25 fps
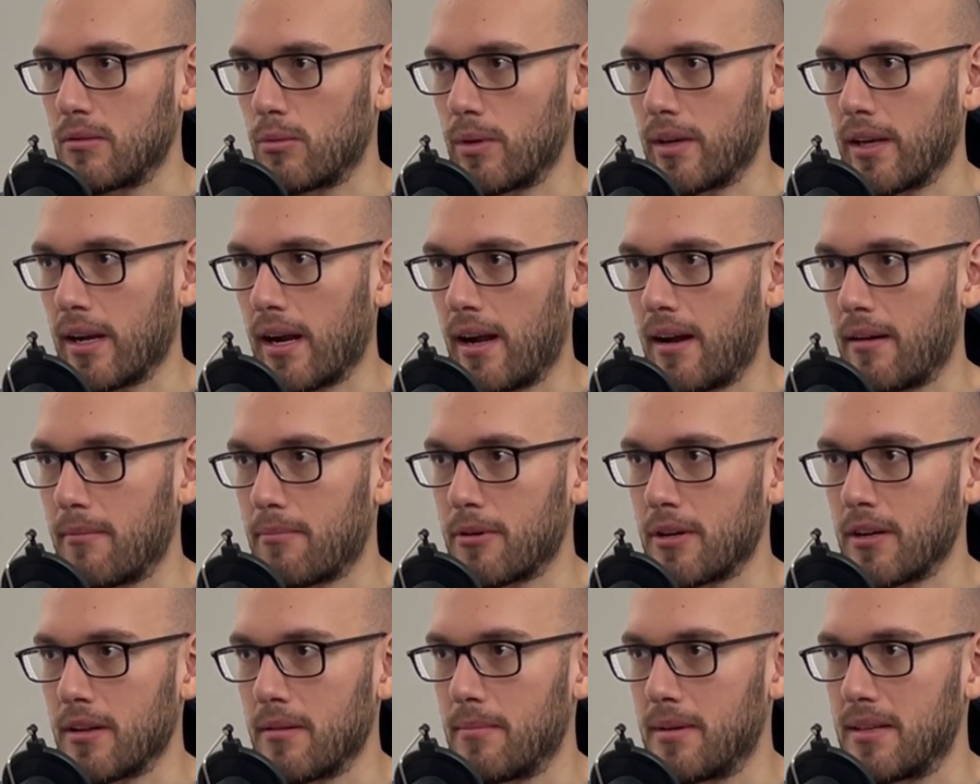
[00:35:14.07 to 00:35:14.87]
We got
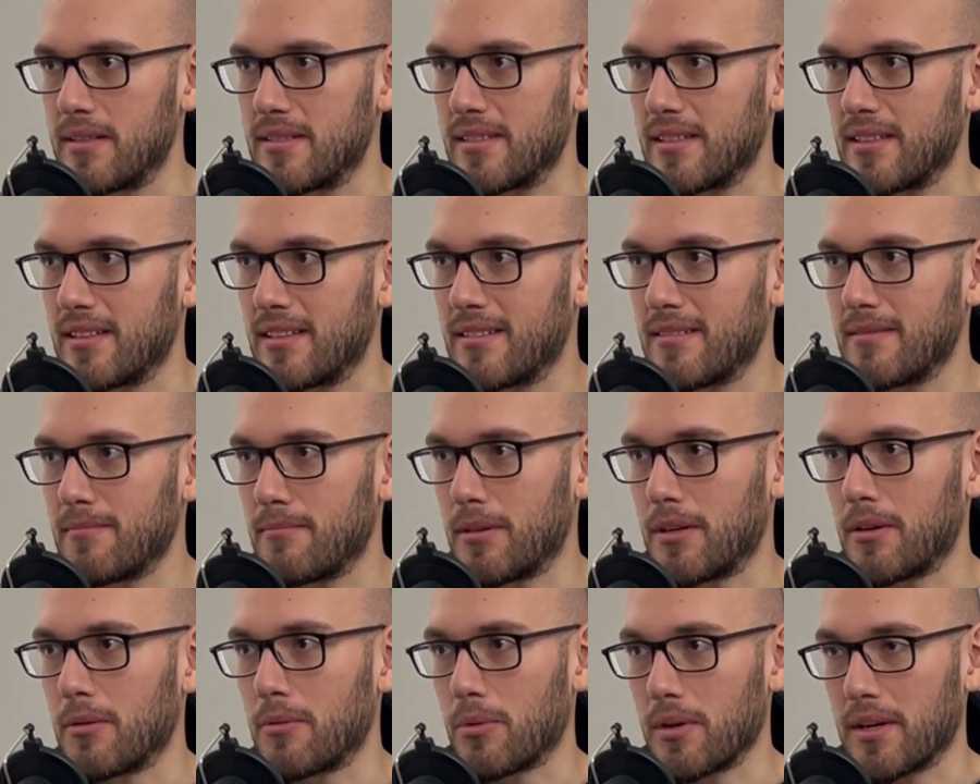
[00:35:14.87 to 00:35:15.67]
pretty busy,
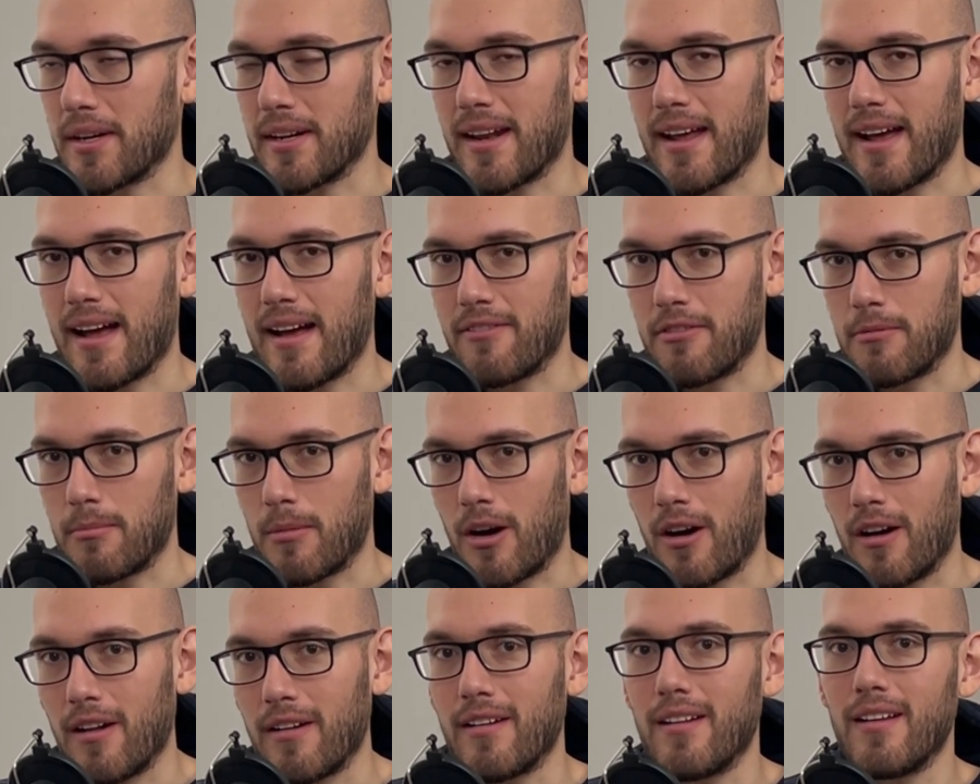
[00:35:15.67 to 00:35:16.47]
but we're gonna have him
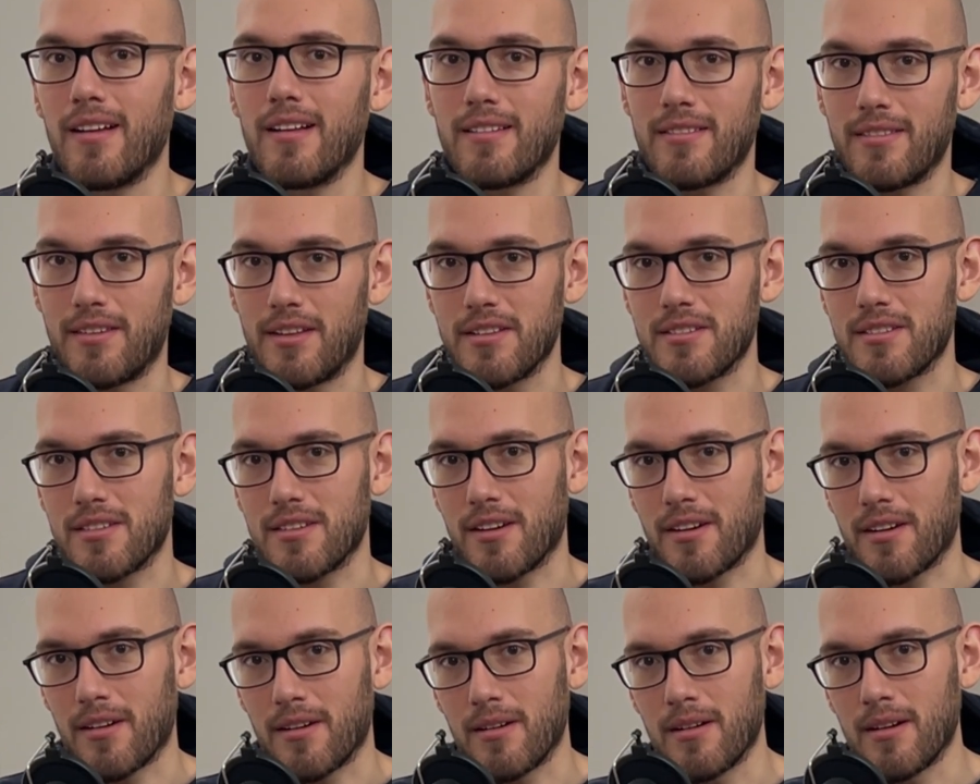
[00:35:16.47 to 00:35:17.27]
on this
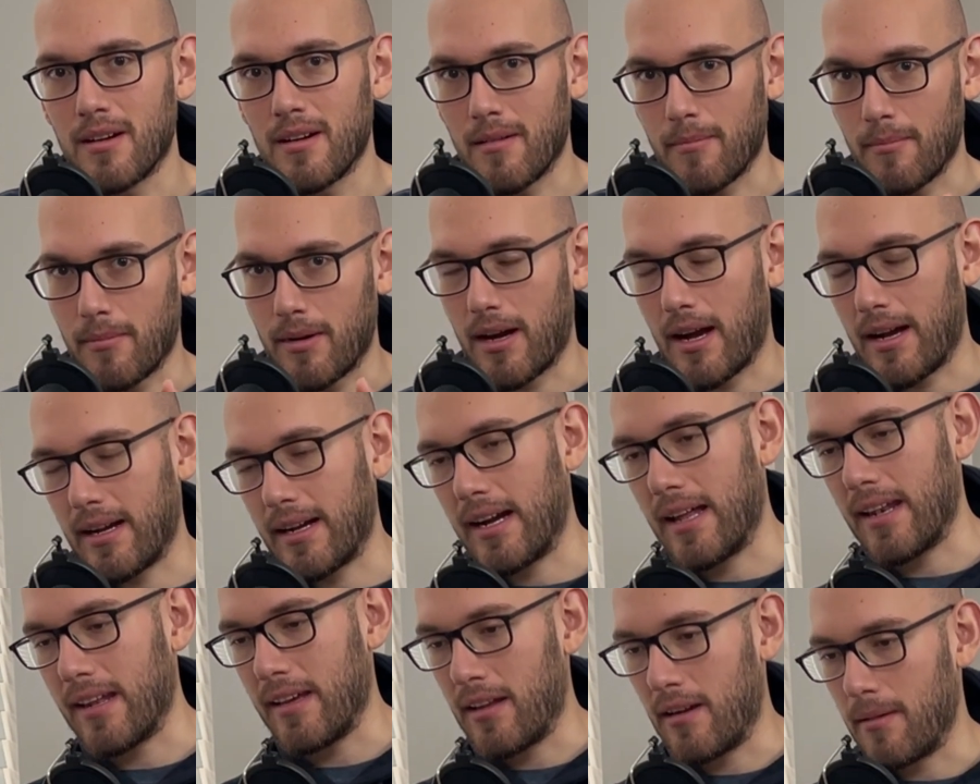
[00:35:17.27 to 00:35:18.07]
year. I
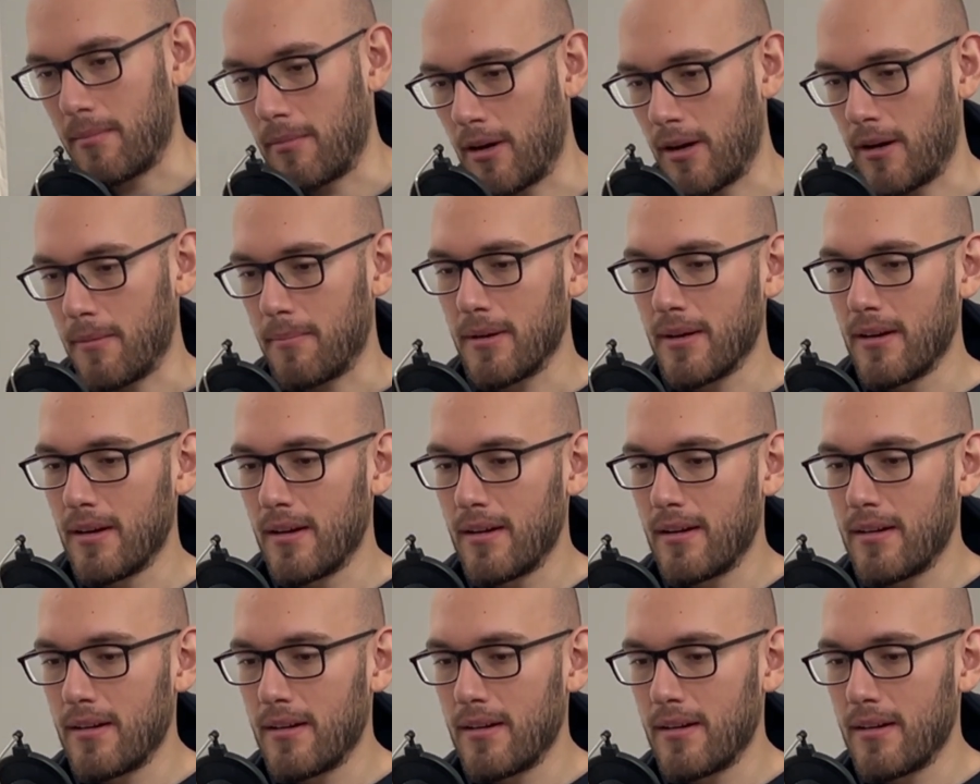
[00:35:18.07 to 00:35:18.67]
got to hit him up.